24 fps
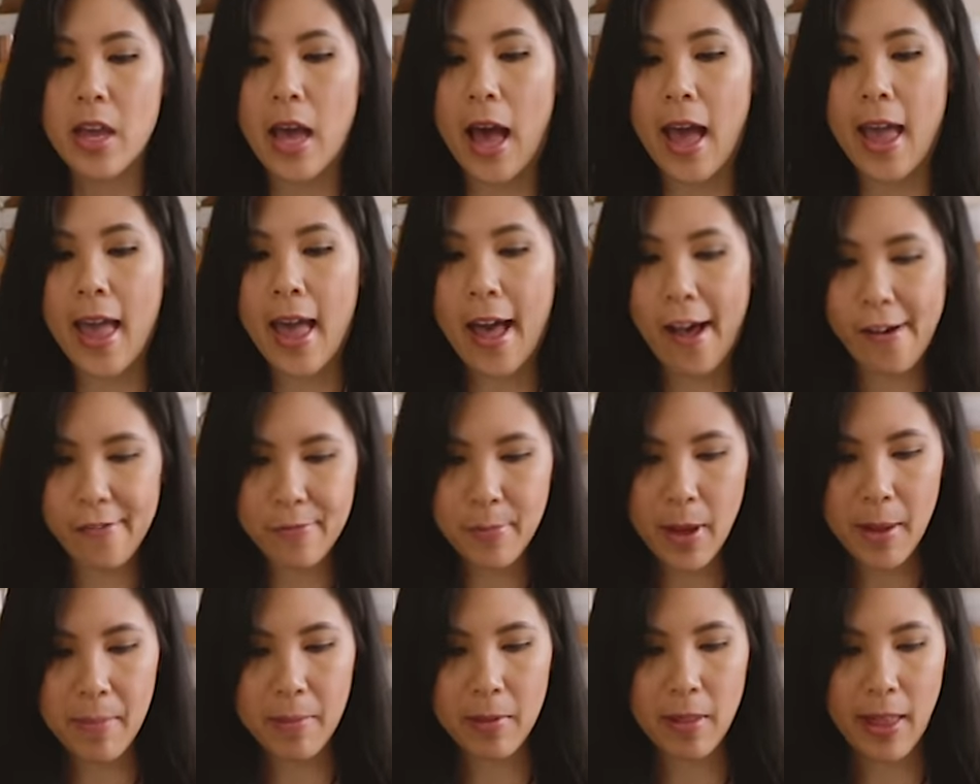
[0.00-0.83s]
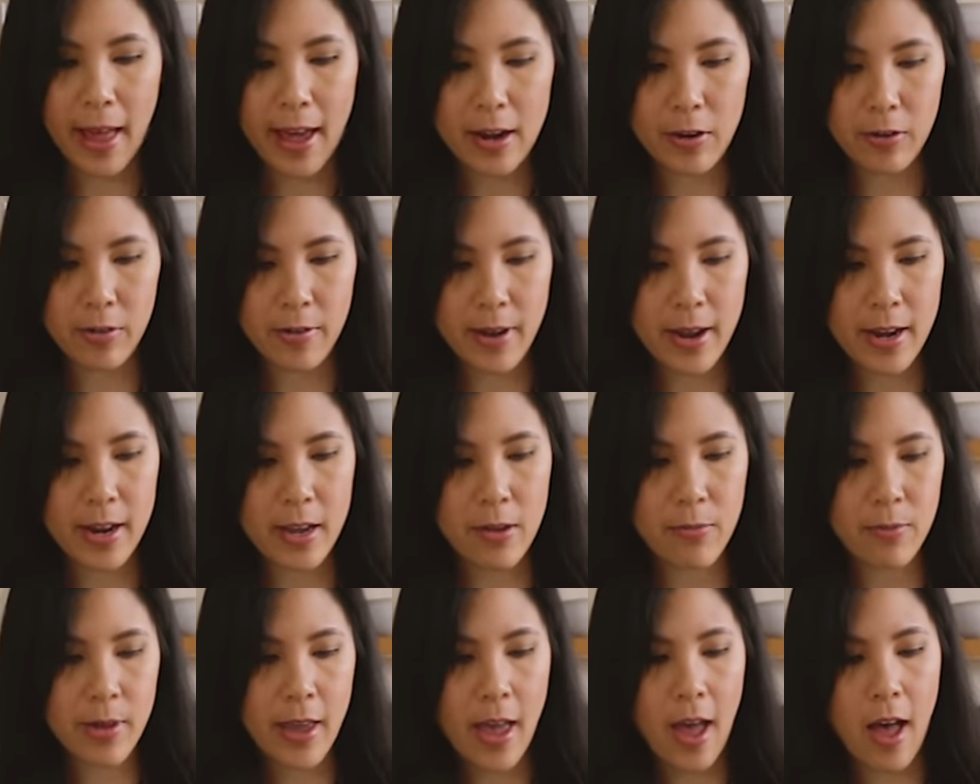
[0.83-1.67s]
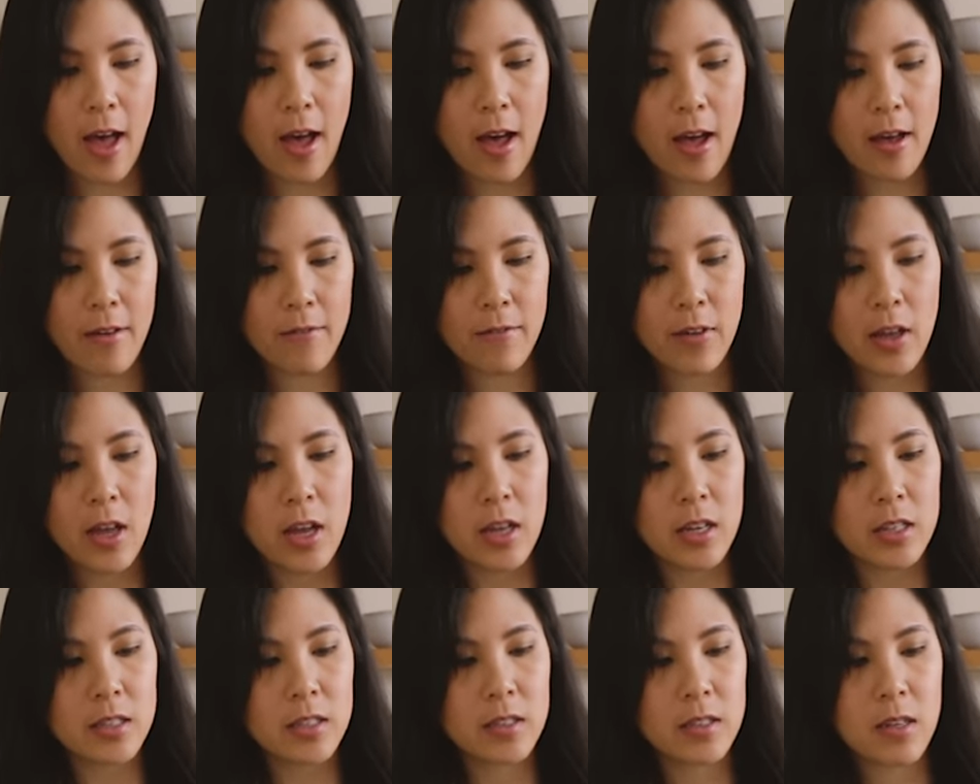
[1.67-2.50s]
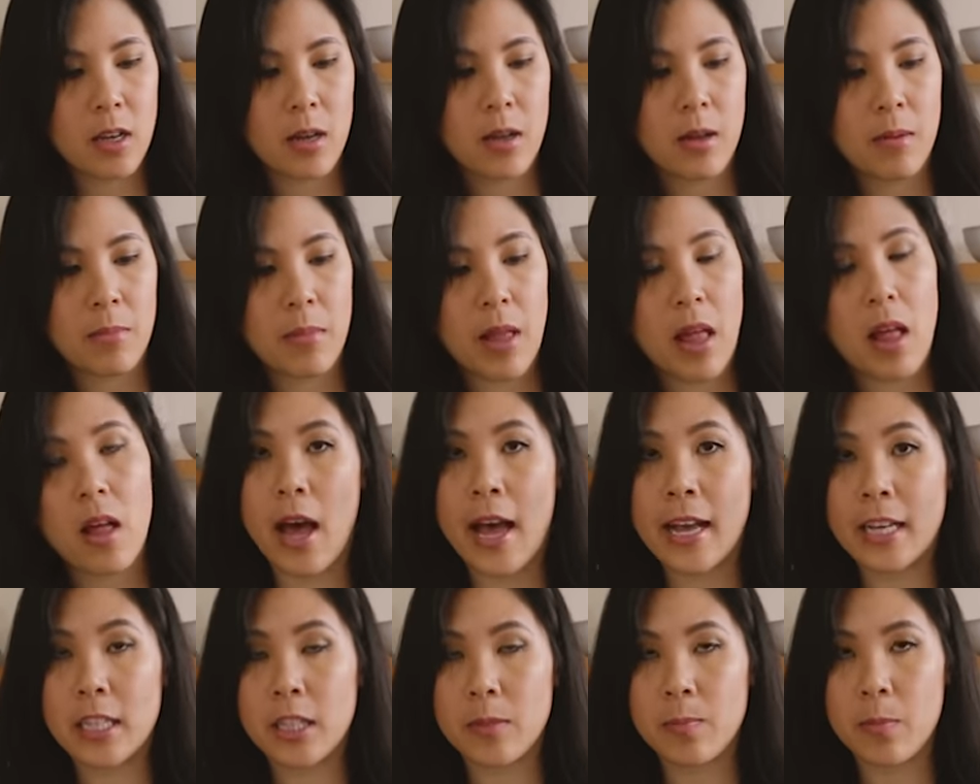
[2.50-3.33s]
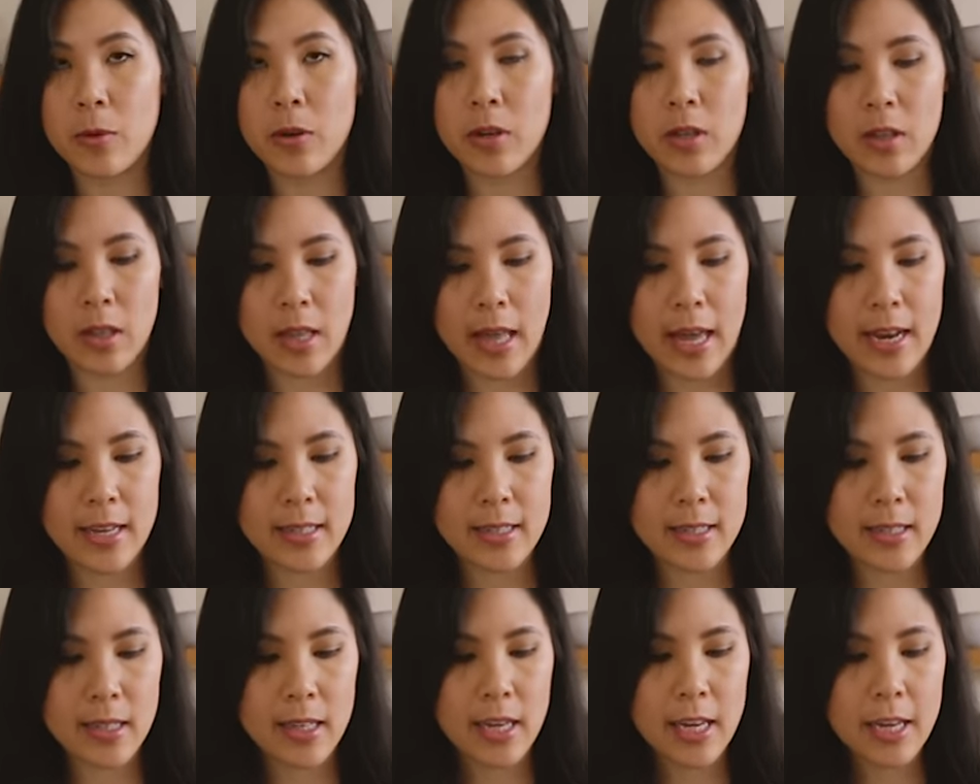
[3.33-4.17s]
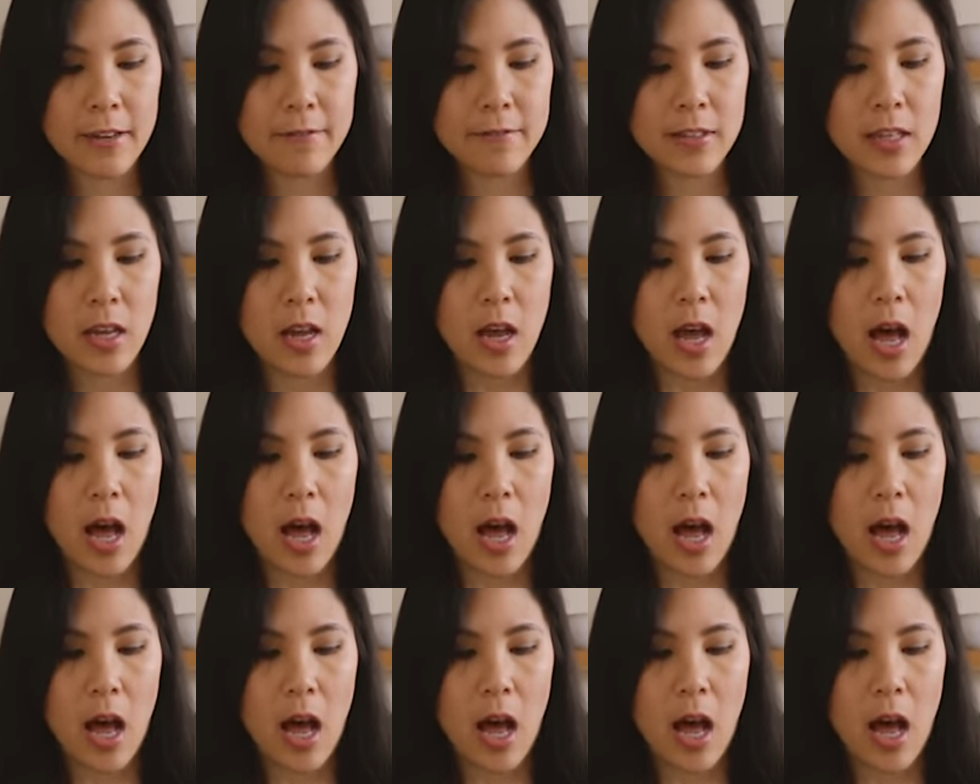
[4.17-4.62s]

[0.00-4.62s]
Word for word: I have my platter ready. We have some iceberg lettuce leaves.